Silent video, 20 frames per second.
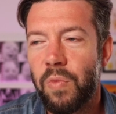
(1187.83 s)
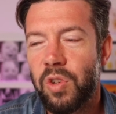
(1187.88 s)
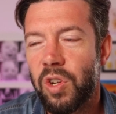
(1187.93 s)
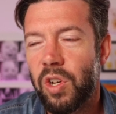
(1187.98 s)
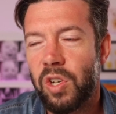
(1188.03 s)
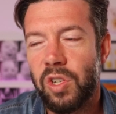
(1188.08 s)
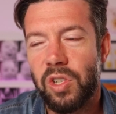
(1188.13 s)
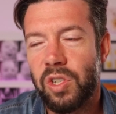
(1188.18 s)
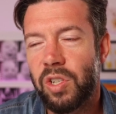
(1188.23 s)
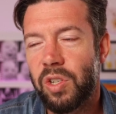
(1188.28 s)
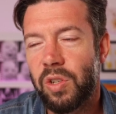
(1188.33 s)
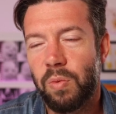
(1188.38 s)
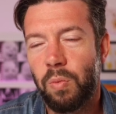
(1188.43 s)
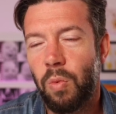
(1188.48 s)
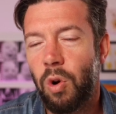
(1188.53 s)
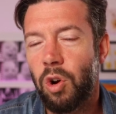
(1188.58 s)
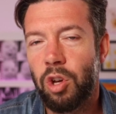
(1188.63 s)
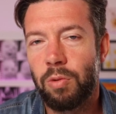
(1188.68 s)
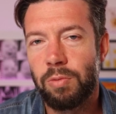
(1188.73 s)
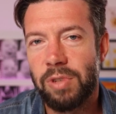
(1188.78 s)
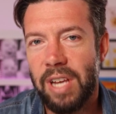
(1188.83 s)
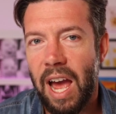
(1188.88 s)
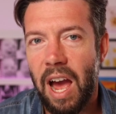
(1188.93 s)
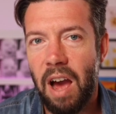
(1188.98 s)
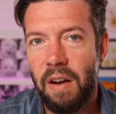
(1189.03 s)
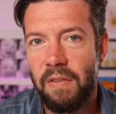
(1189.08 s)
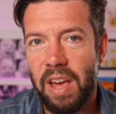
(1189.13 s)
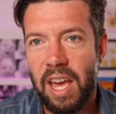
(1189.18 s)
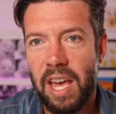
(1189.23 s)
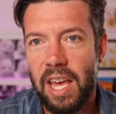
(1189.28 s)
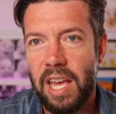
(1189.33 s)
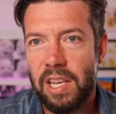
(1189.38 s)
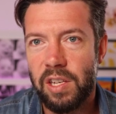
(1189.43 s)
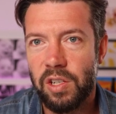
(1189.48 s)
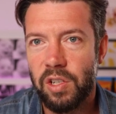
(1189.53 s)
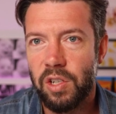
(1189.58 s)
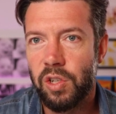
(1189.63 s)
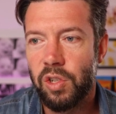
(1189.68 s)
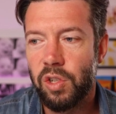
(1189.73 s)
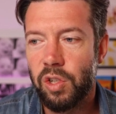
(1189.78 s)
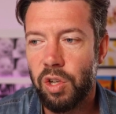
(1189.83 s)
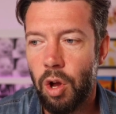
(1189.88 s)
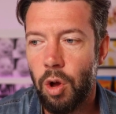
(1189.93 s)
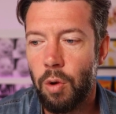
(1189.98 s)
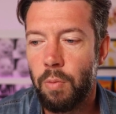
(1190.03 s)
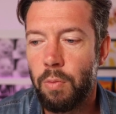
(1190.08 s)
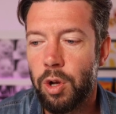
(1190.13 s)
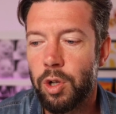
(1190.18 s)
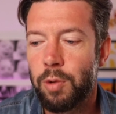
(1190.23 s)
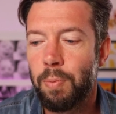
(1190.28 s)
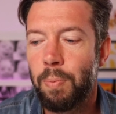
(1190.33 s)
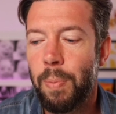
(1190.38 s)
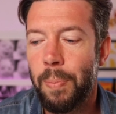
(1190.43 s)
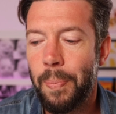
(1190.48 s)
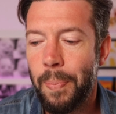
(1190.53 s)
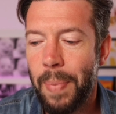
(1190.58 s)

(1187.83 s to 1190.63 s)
just what comes out of it is just so much